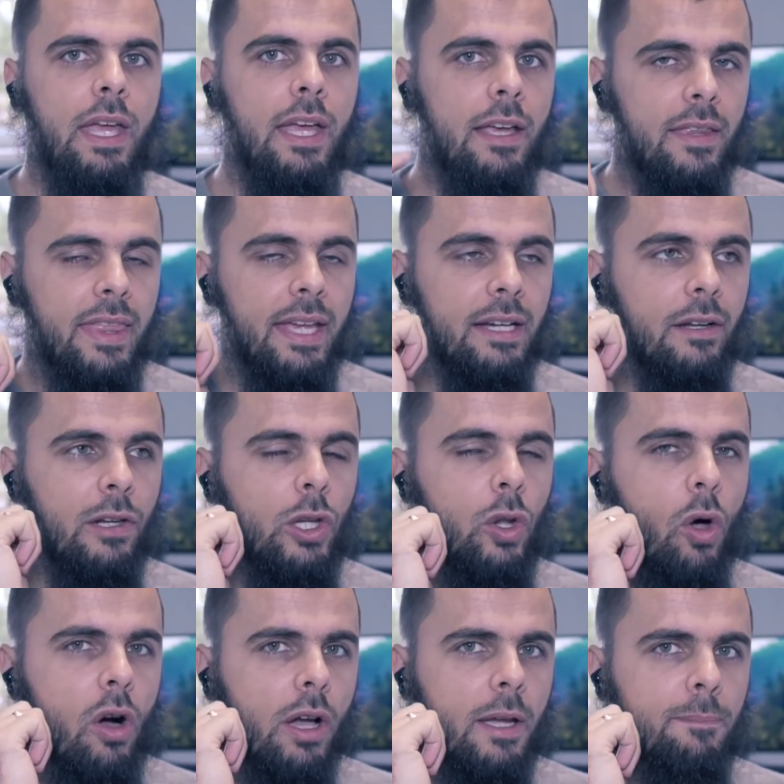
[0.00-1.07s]
They're
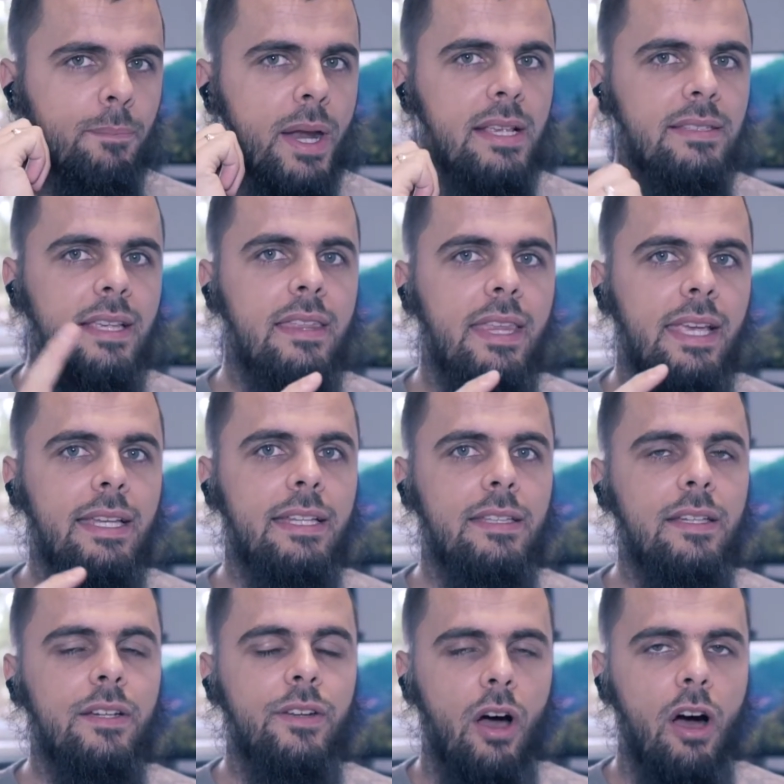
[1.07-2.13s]
long press and they're gonna
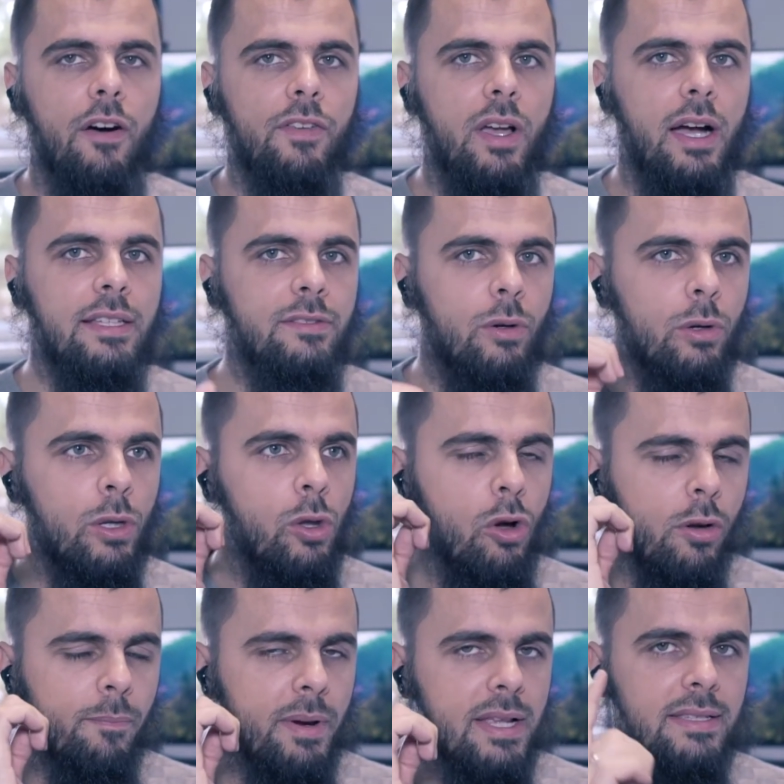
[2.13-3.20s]
turn off, guys, or
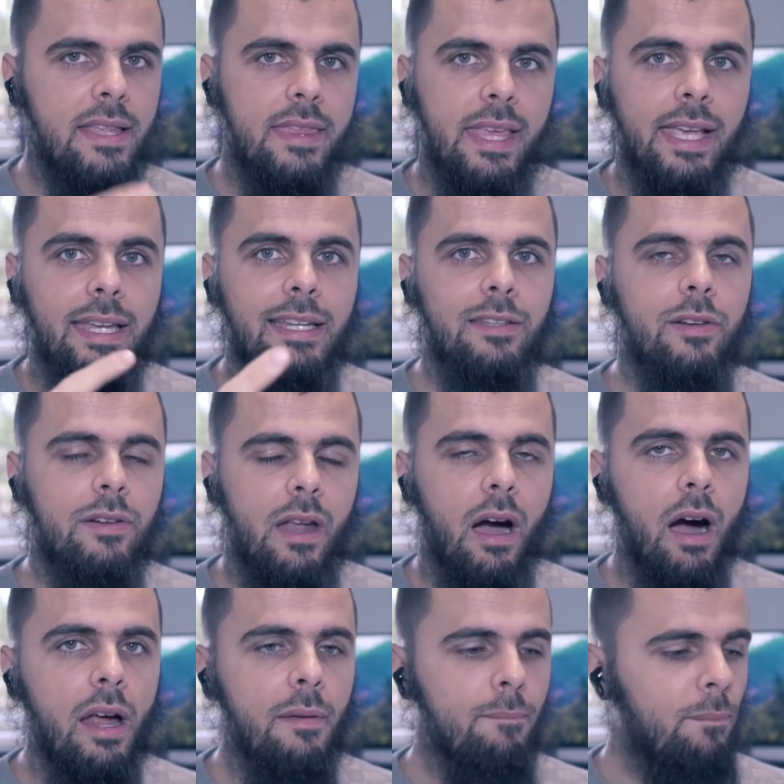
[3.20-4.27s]
long press and they're gonna turn
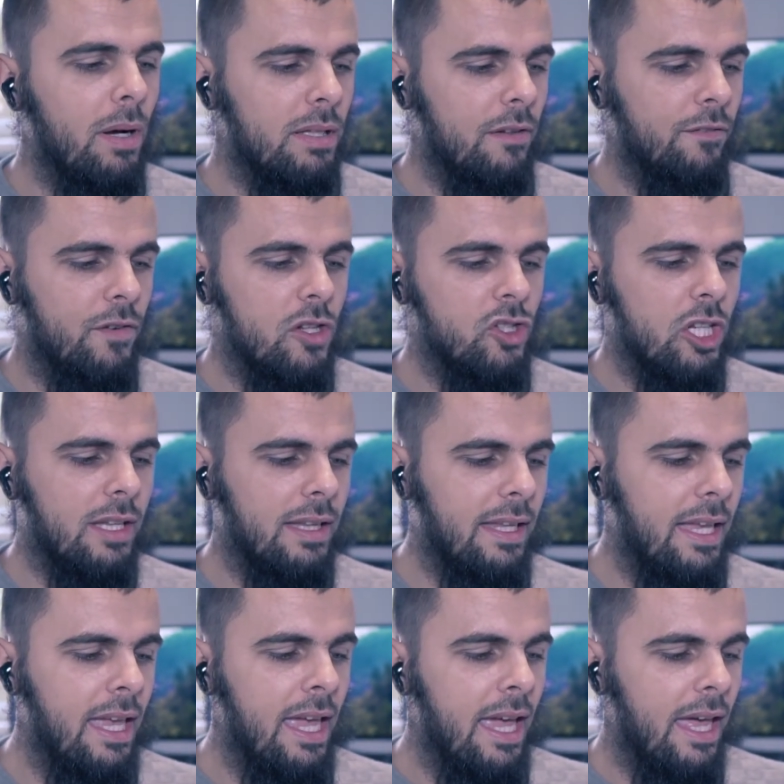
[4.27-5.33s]
on. But
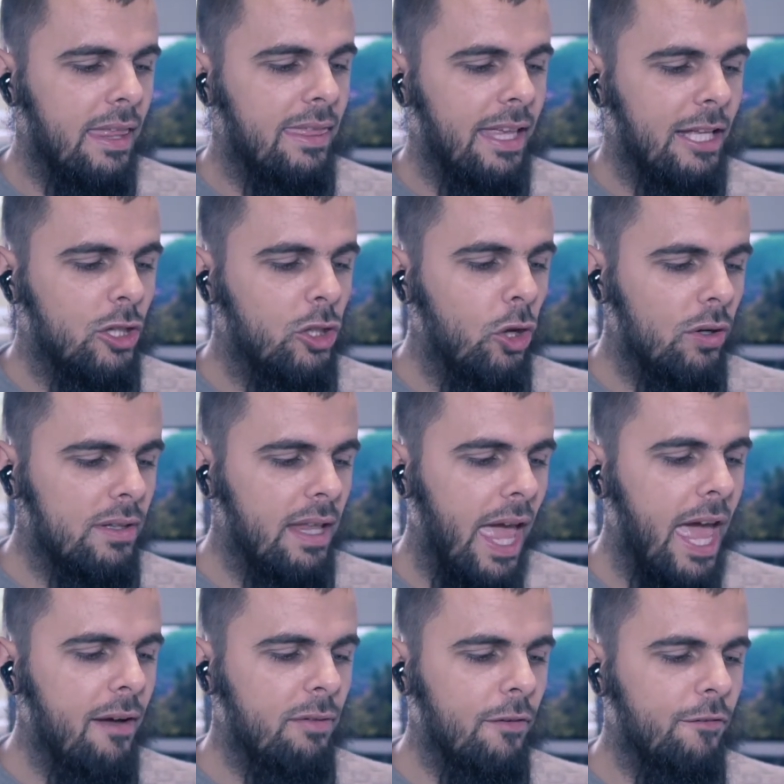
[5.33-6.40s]
unfortunately, they don't
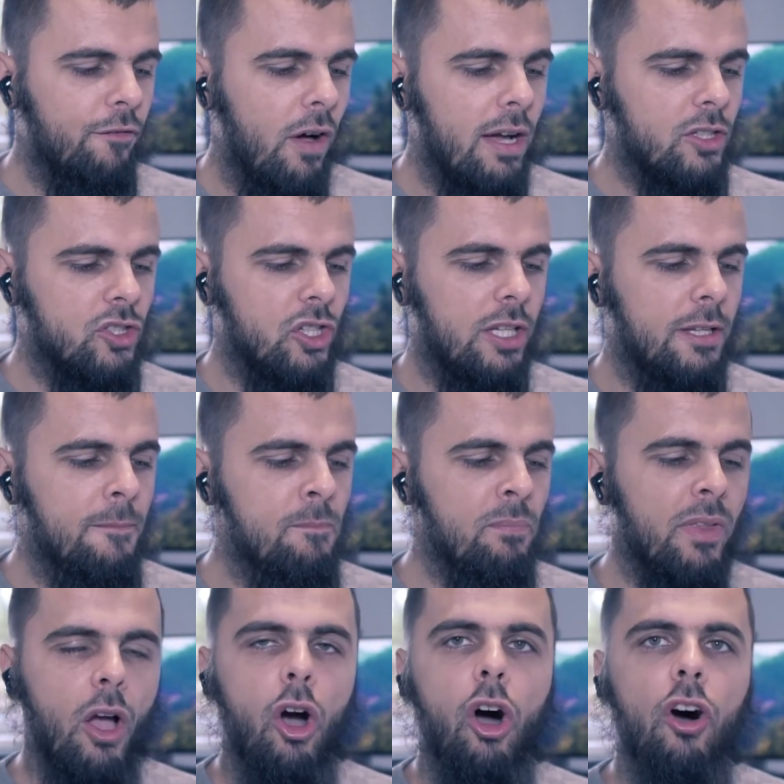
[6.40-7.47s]
have the function
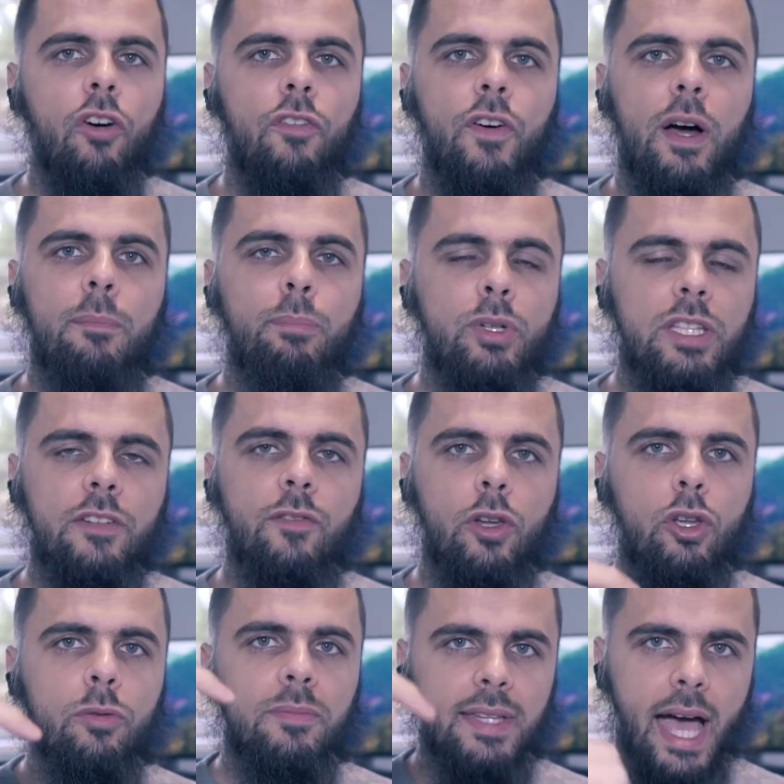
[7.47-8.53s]
of putting
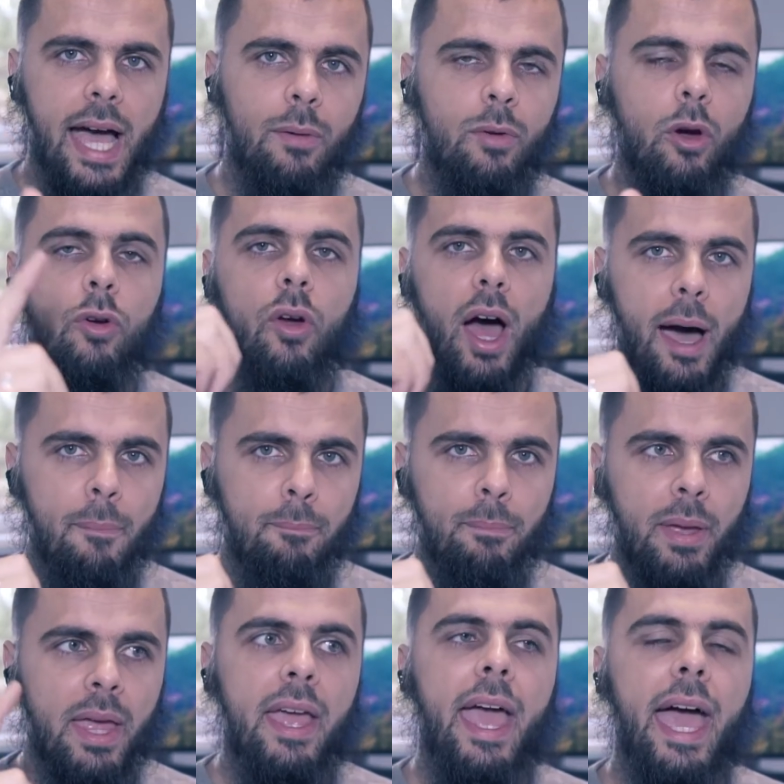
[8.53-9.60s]
volume down or
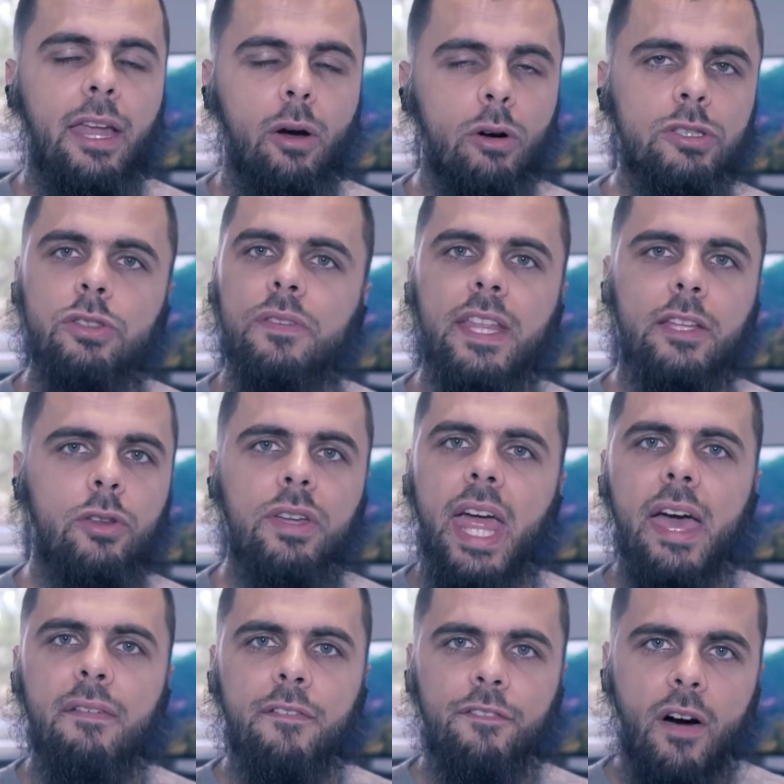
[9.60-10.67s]
up, and also they don't
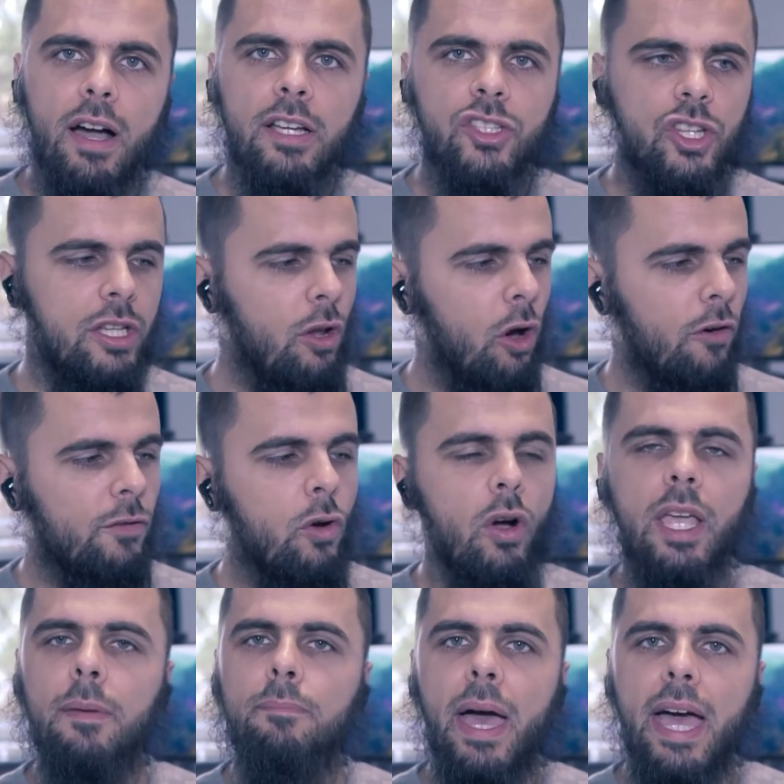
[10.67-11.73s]
have a function of
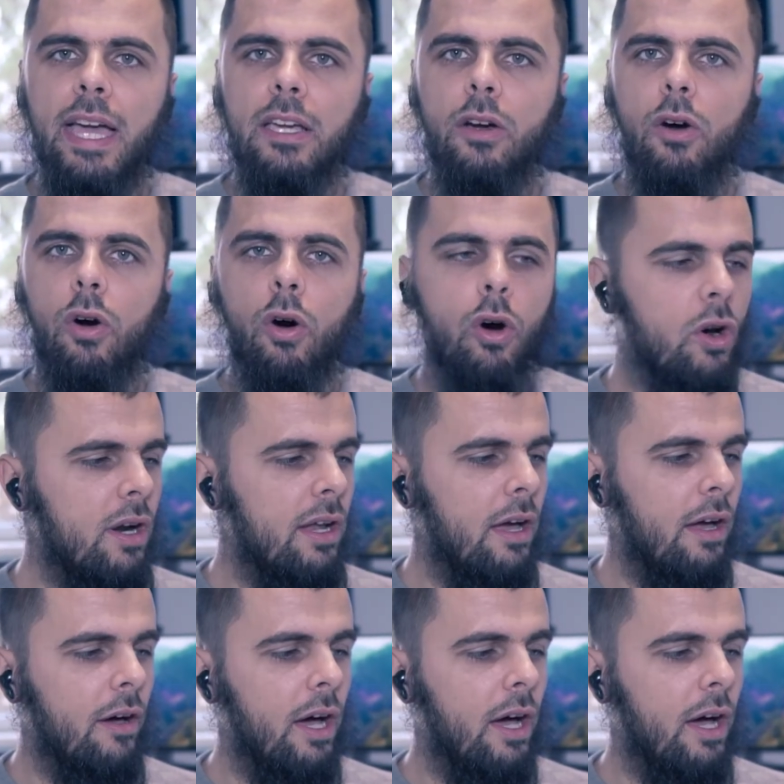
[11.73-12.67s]
going back or